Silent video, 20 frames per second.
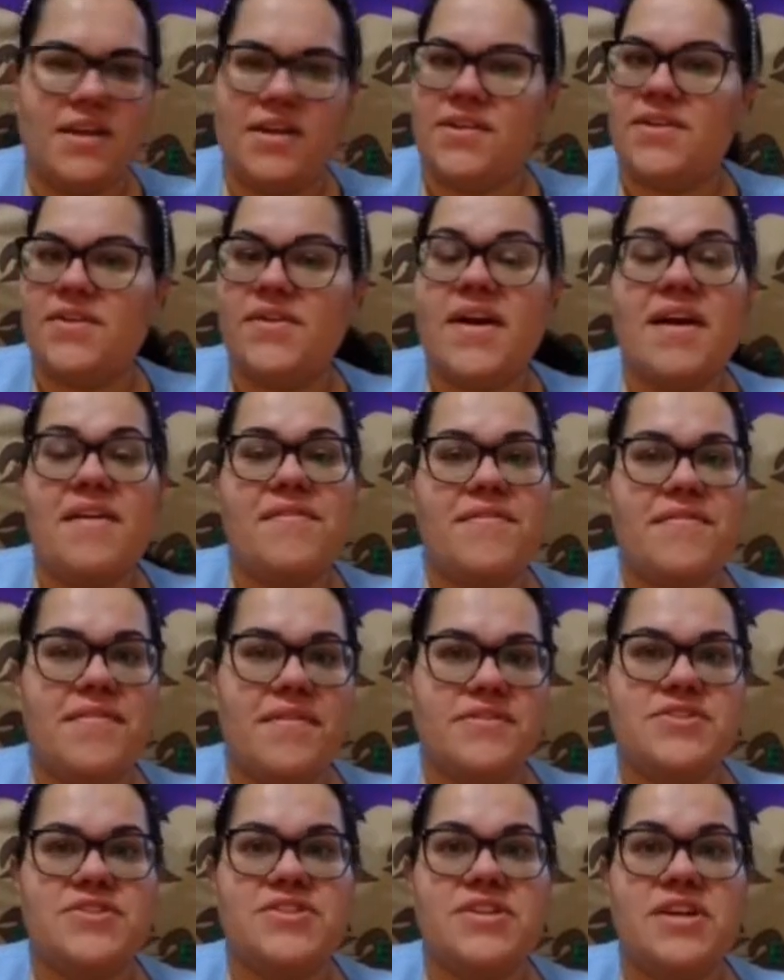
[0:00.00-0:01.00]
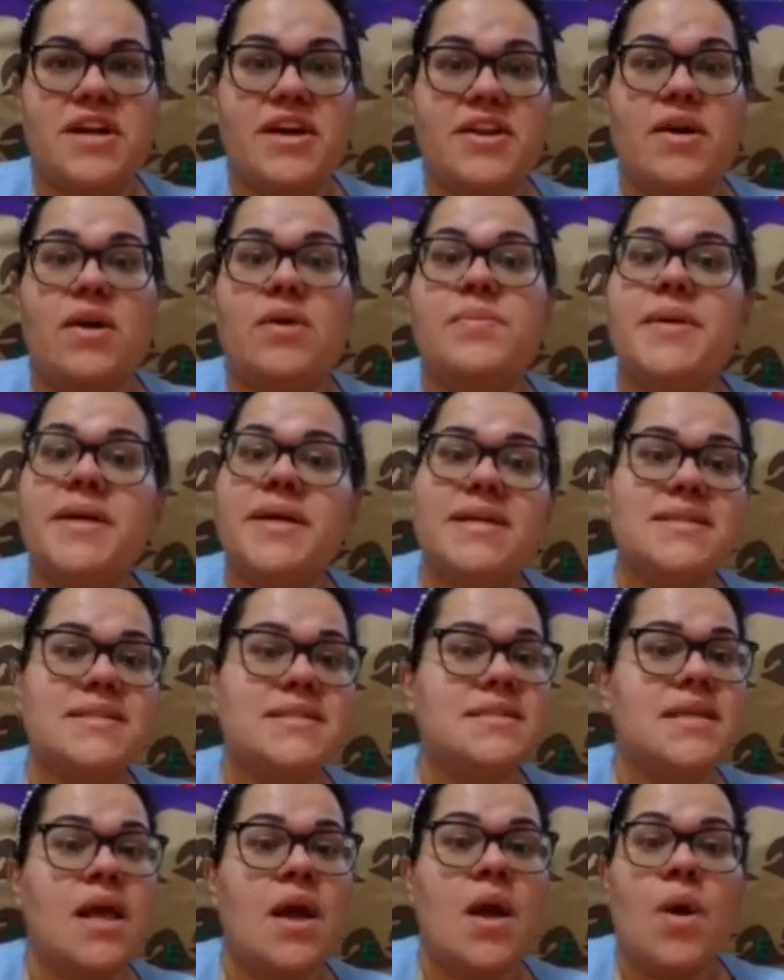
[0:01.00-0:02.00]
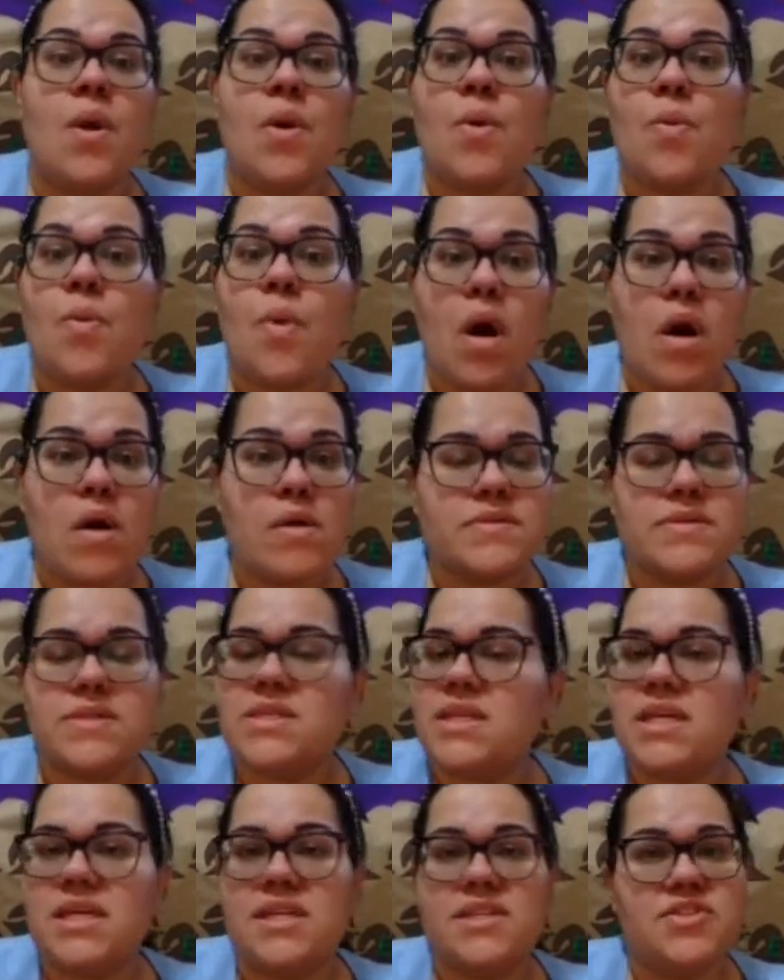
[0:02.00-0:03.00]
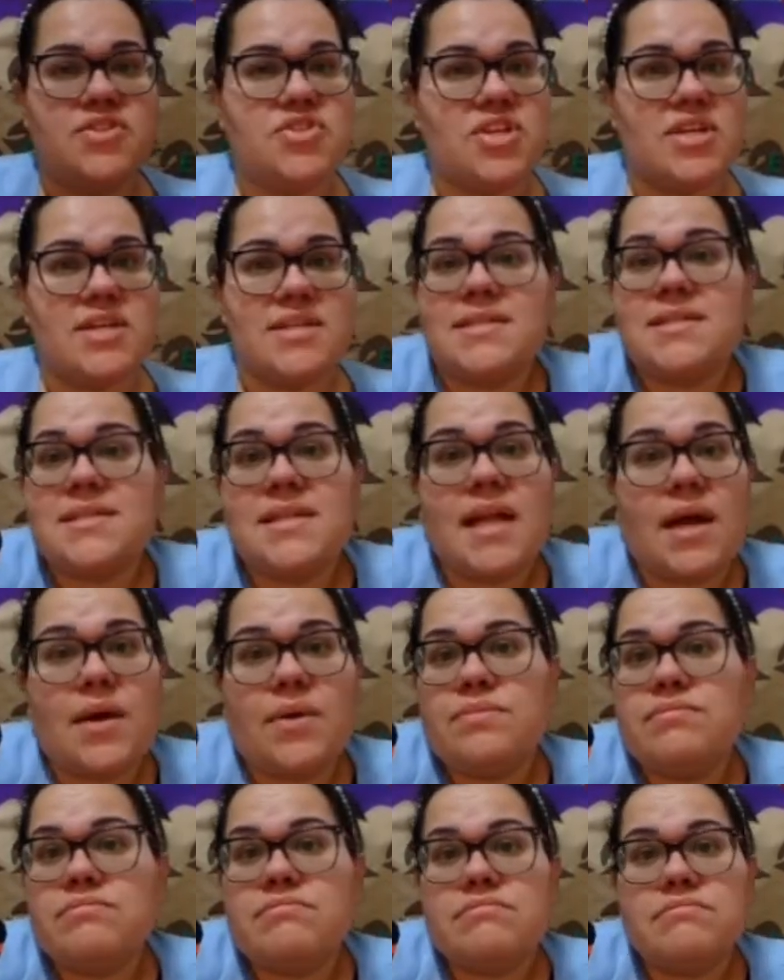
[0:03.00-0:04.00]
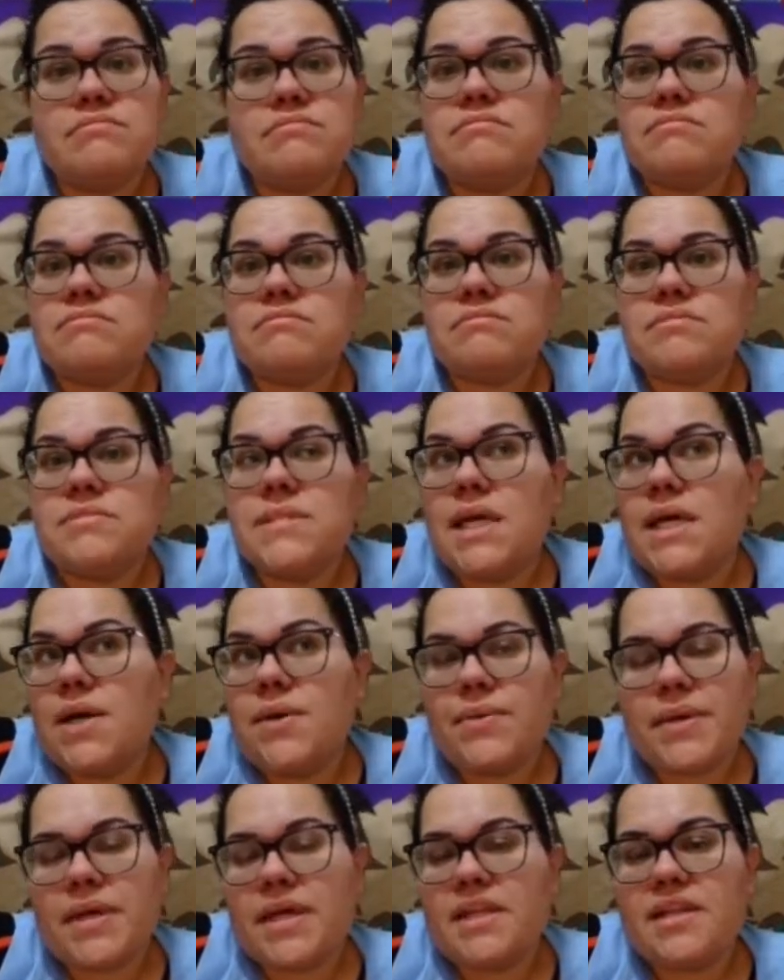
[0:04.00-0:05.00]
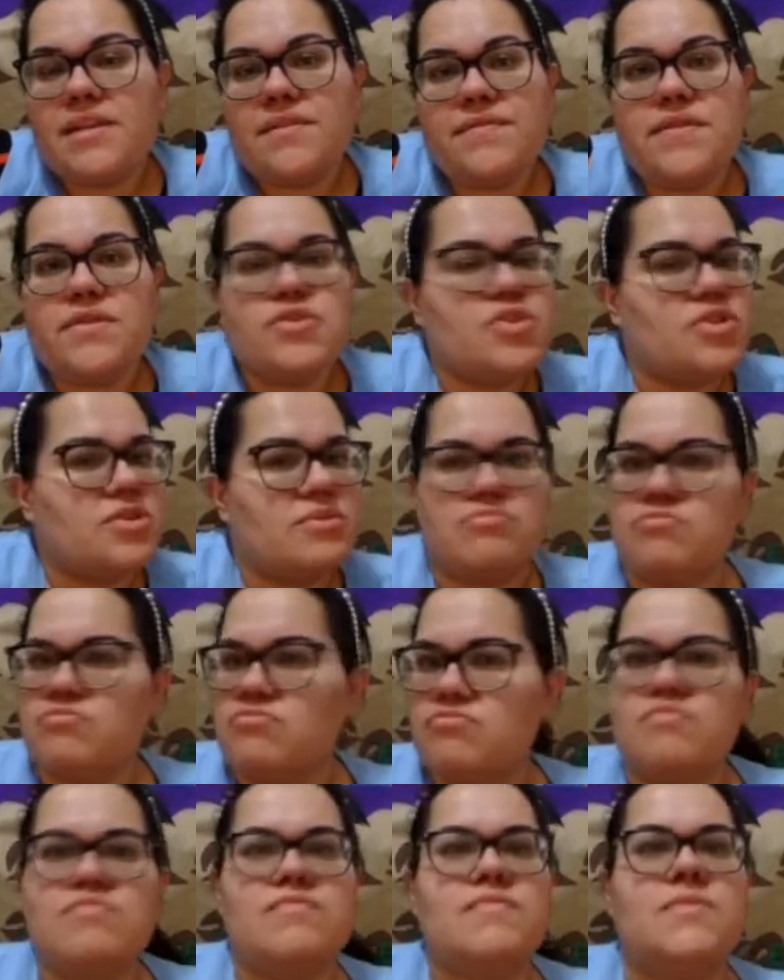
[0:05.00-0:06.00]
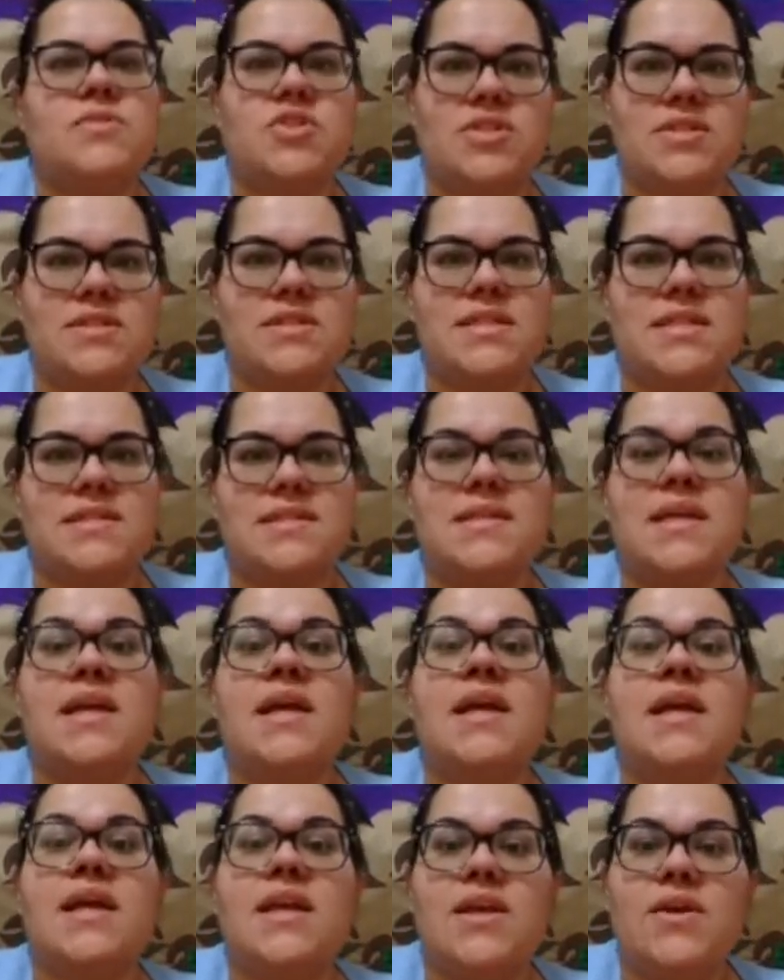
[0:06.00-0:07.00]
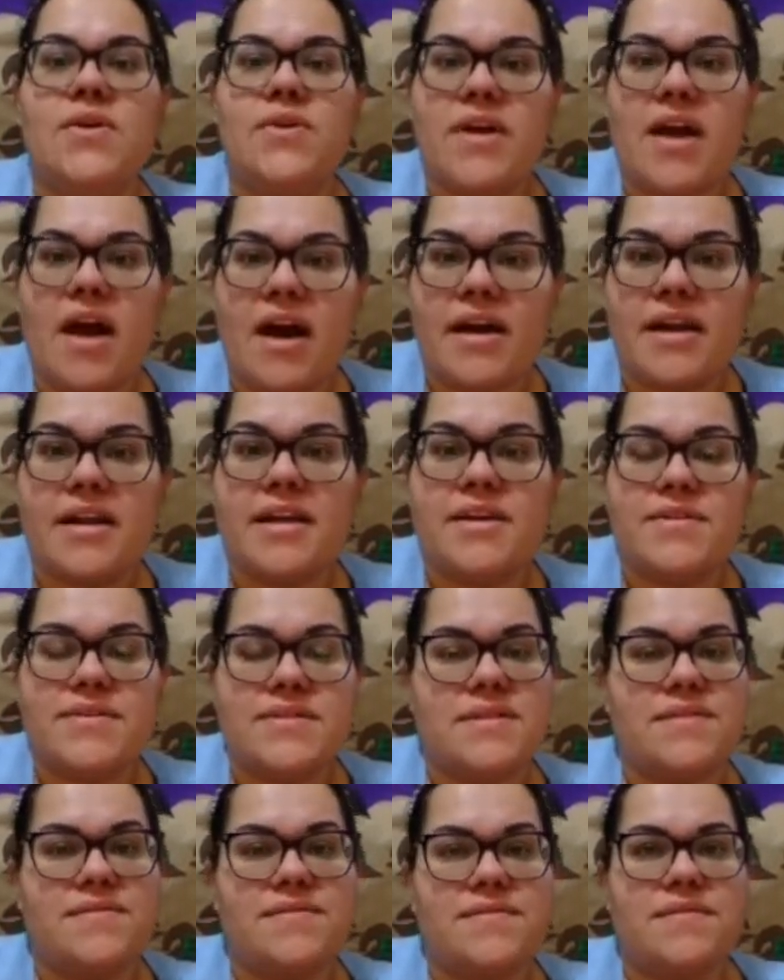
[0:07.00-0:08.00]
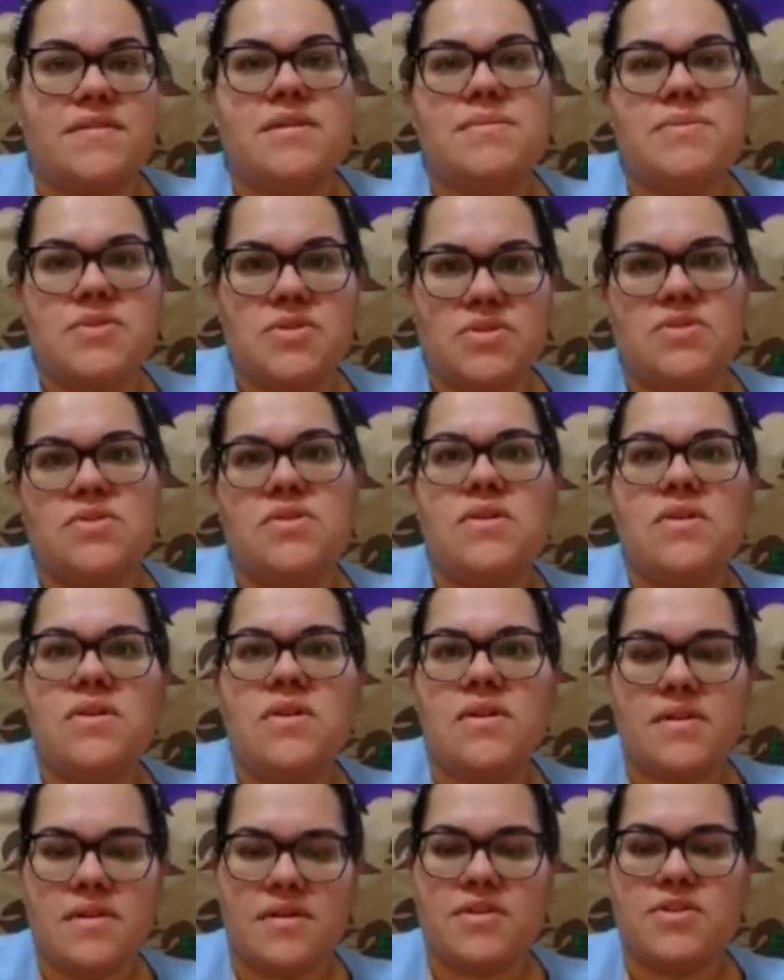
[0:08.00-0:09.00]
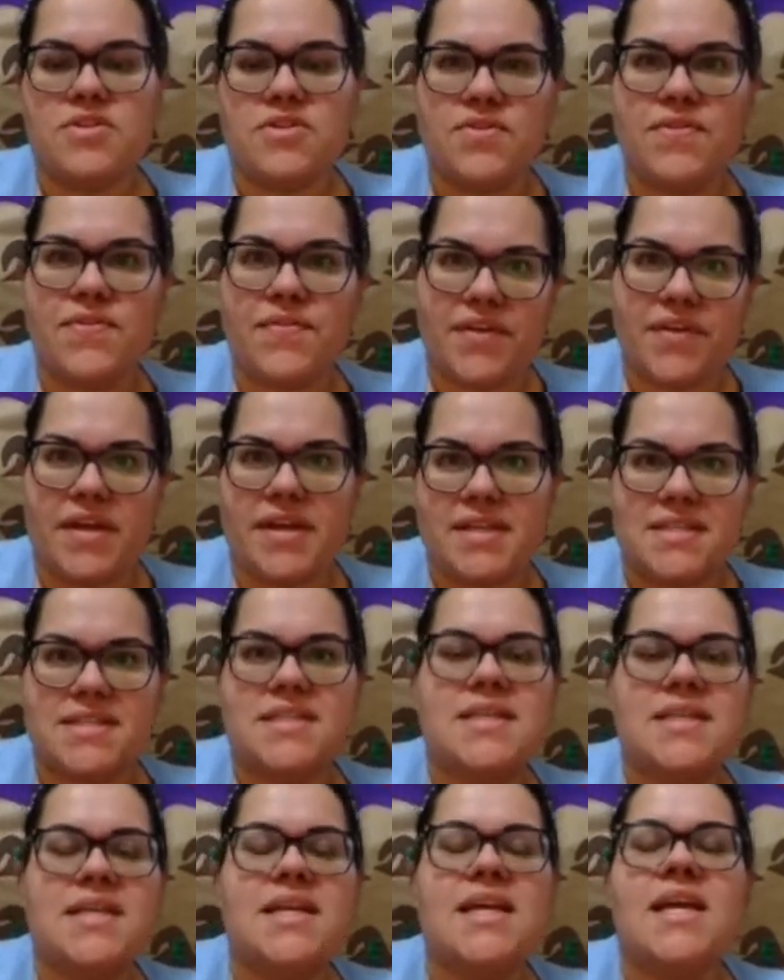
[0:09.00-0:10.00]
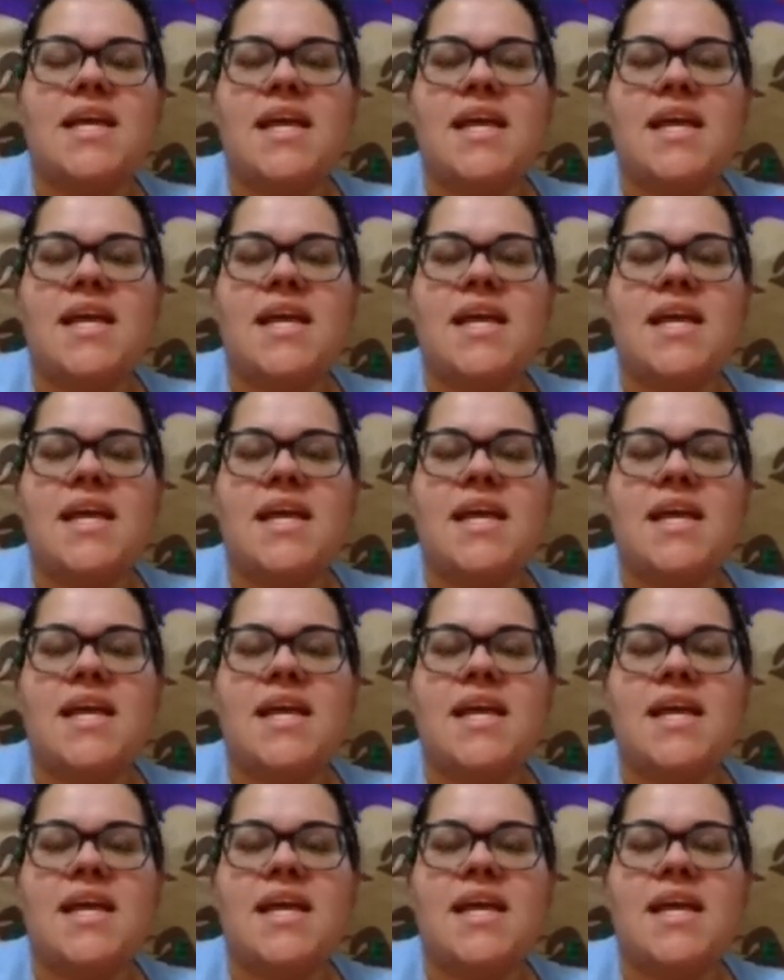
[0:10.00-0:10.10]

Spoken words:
You don't have future at all because won't is just no, no in the future, just this. You gotta use the verb to fix